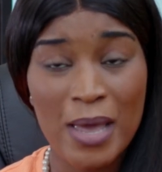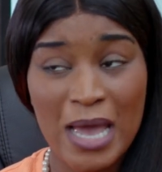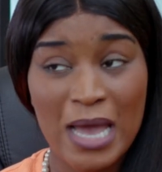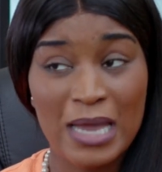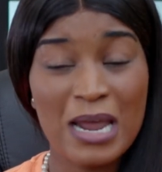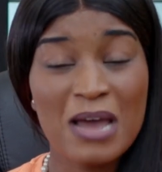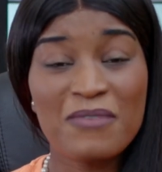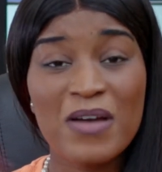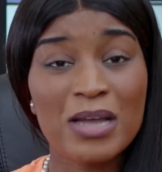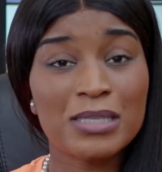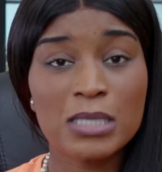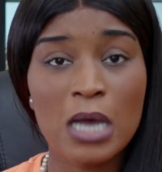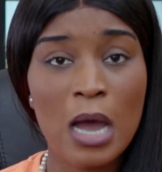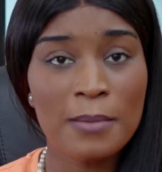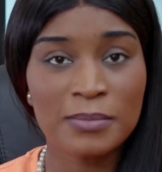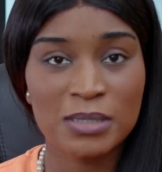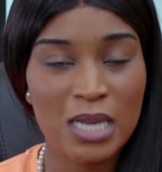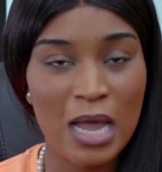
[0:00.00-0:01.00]
And I've had
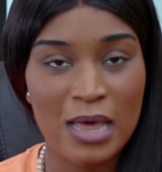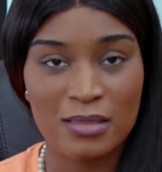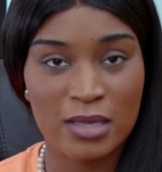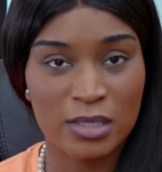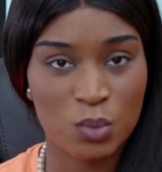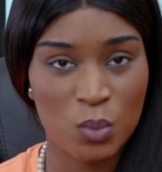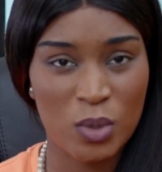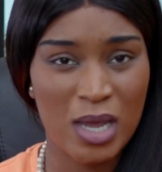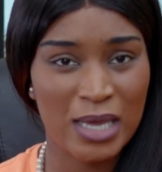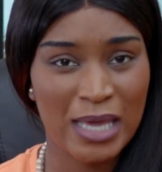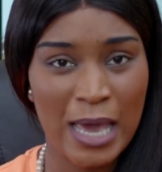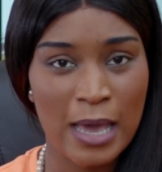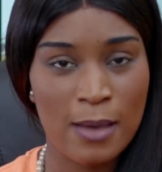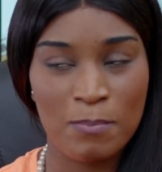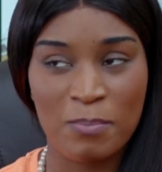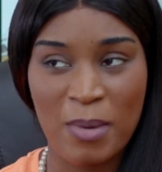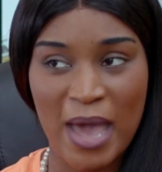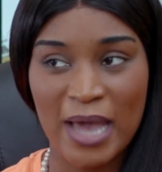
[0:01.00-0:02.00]
times like this when I get
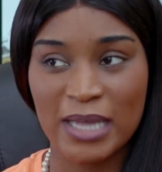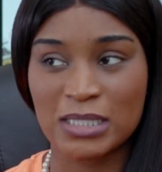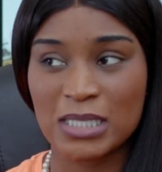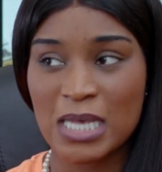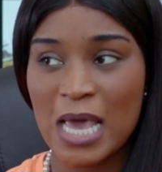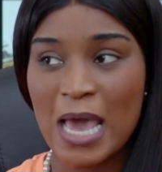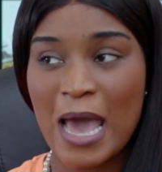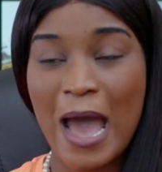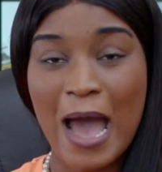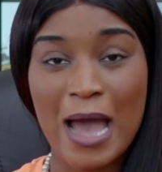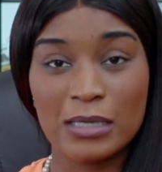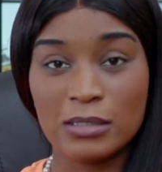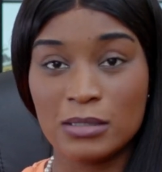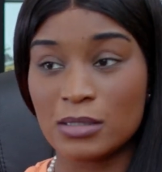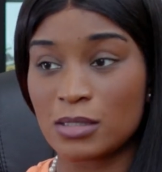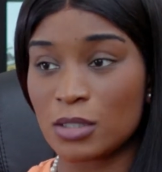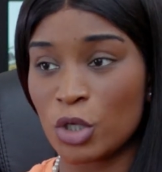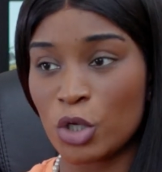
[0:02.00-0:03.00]
in bed
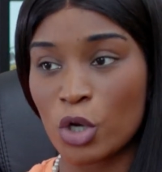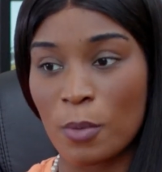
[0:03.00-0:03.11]
and,